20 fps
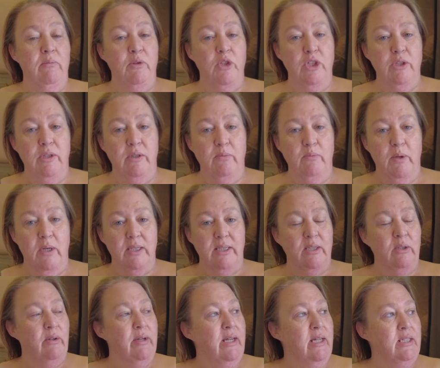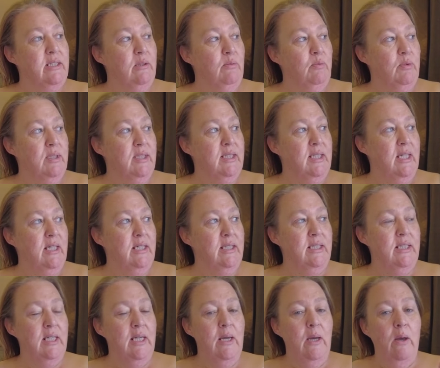She was going out to one side,
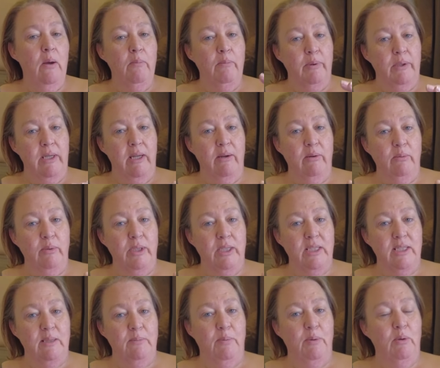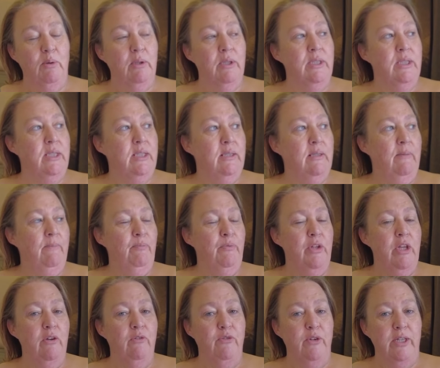but now with the support,
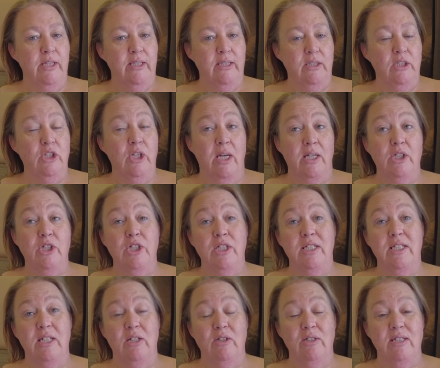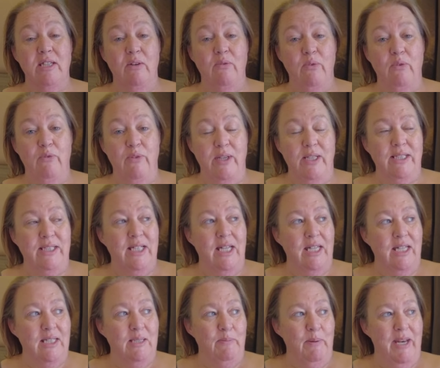it feels, as she said herself, it feels
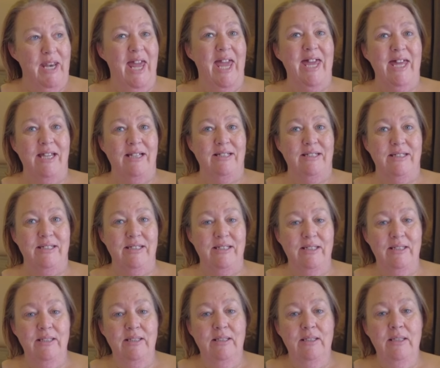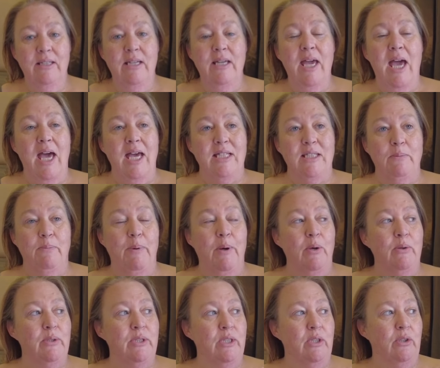like it's been held as
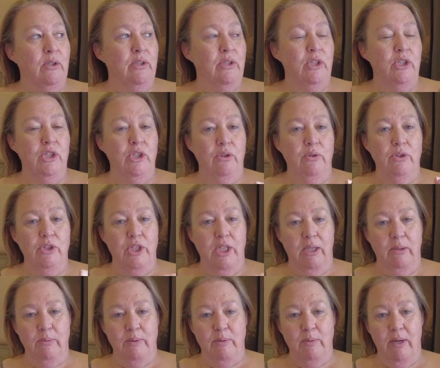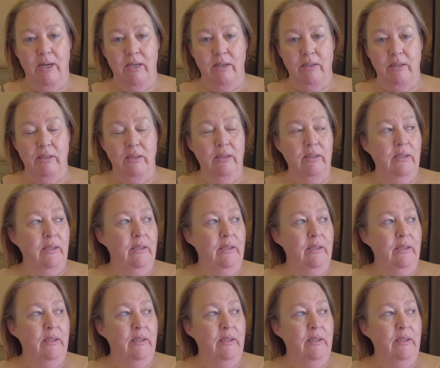opposed to her, the shoe she was wearing